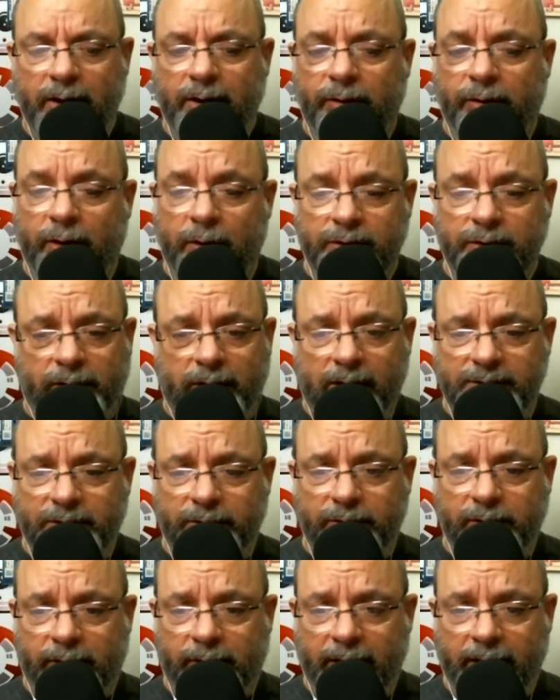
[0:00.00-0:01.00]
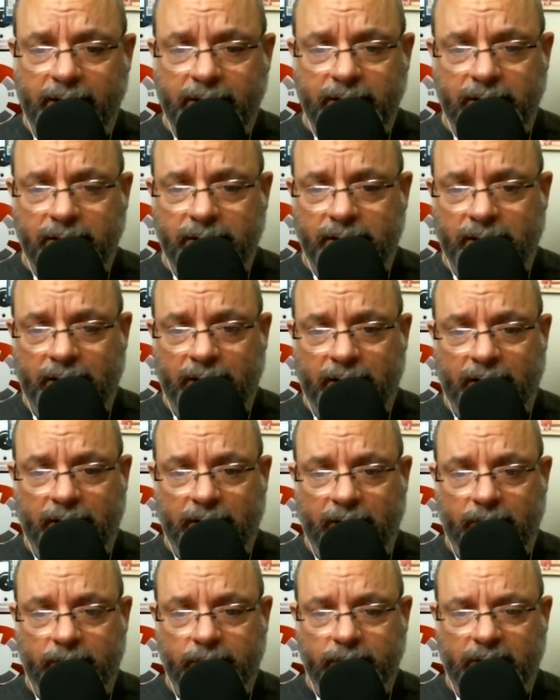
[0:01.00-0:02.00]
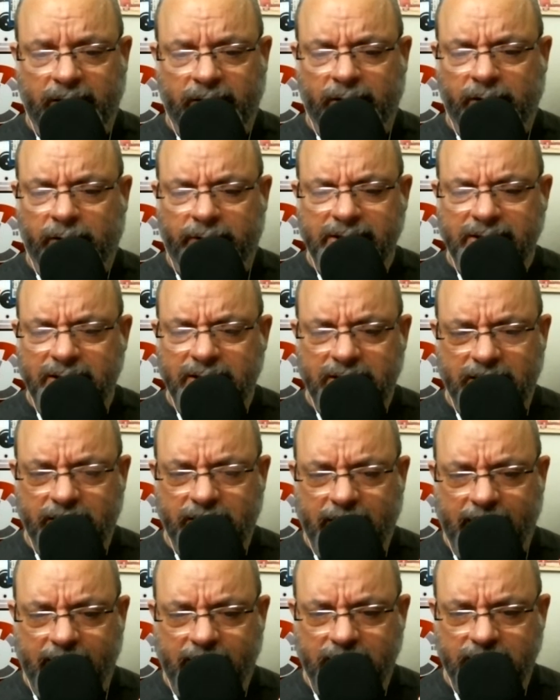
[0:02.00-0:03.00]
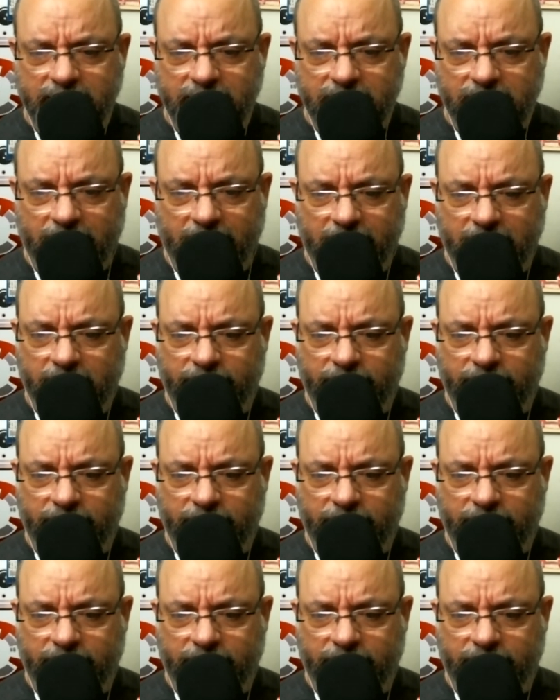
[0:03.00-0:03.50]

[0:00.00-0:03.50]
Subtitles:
Those are also great. I think the Residence Inn has like